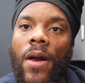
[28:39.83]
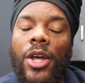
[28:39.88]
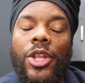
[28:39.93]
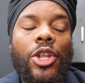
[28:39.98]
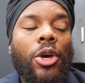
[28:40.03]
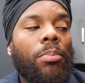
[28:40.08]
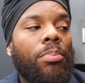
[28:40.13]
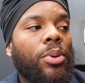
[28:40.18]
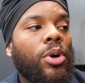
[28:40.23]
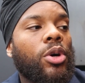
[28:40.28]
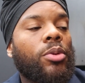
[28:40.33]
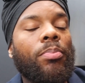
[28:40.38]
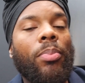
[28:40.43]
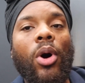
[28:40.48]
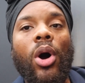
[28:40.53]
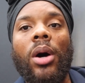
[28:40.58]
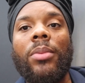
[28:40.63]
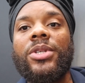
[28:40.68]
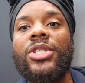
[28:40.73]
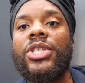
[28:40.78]
The book
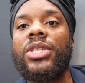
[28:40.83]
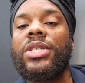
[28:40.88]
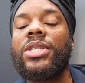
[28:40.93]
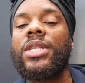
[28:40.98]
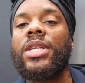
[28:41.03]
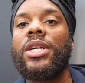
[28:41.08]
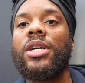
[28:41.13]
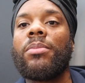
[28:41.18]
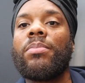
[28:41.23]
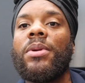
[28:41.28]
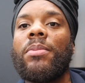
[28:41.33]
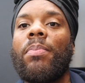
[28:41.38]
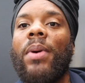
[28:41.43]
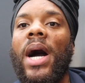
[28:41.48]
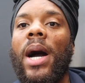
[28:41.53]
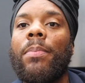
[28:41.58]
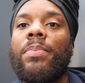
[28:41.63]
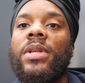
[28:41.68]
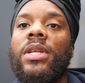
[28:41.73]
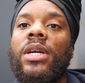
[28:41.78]
barber should still be
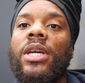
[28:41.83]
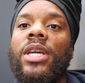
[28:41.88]
popular.